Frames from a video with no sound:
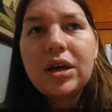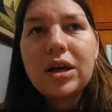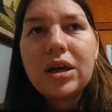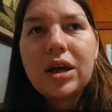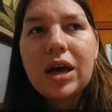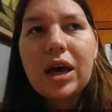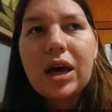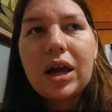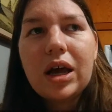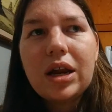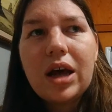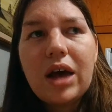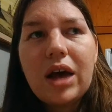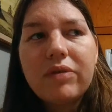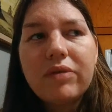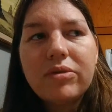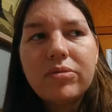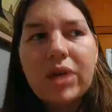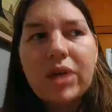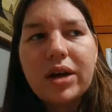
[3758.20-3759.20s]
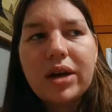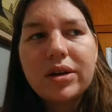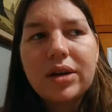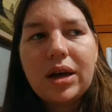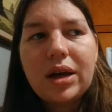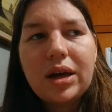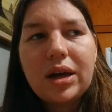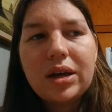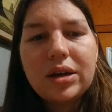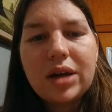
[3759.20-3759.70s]
and have them as
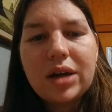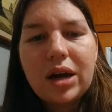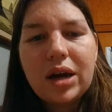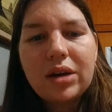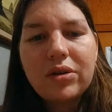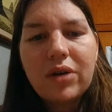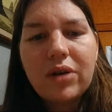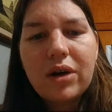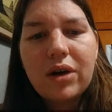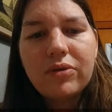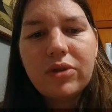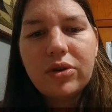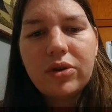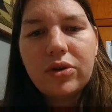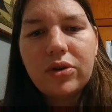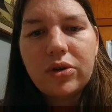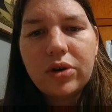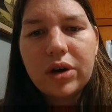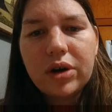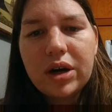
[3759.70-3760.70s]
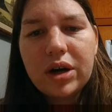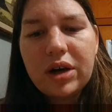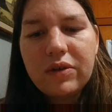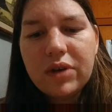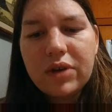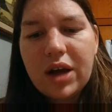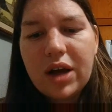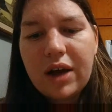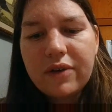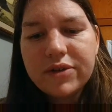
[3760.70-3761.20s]
a night travel, or even
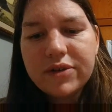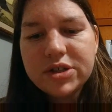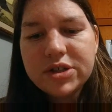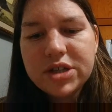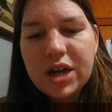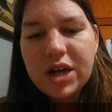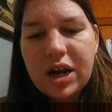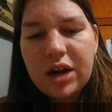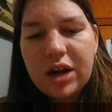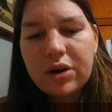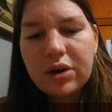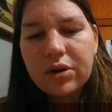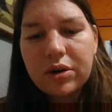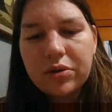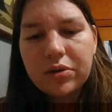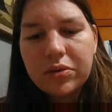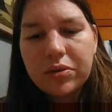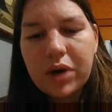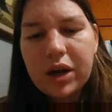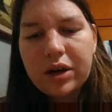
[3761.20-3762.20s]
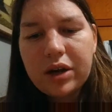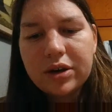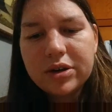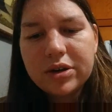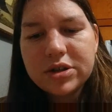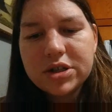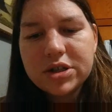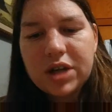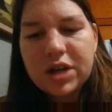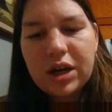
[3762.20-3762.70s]
have shade or rain
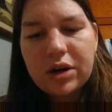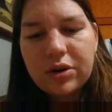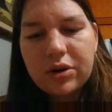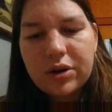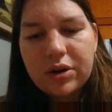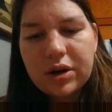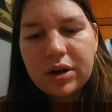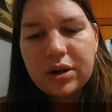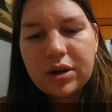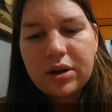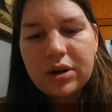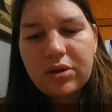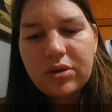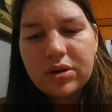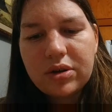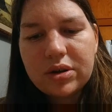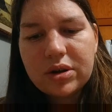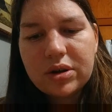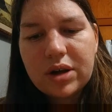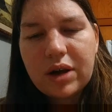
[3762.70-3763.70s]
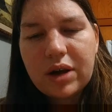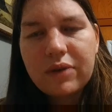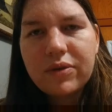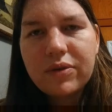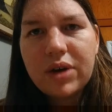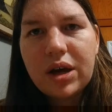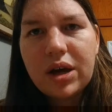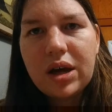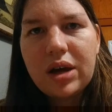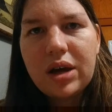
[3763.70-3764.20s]
shade on it. It was kind of
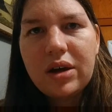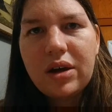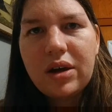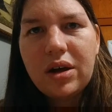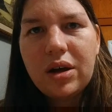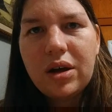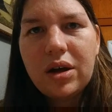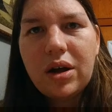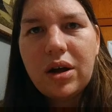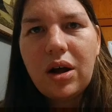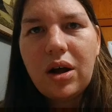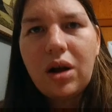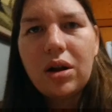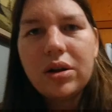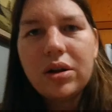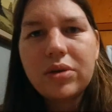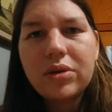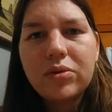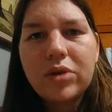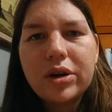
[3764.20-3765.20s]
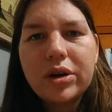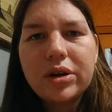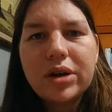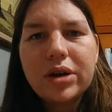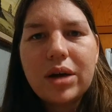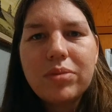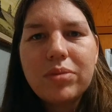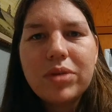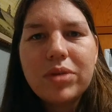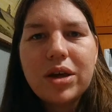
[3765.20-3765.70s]
a all-in-one
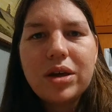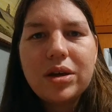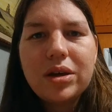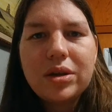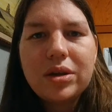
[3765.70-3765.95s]
type thing.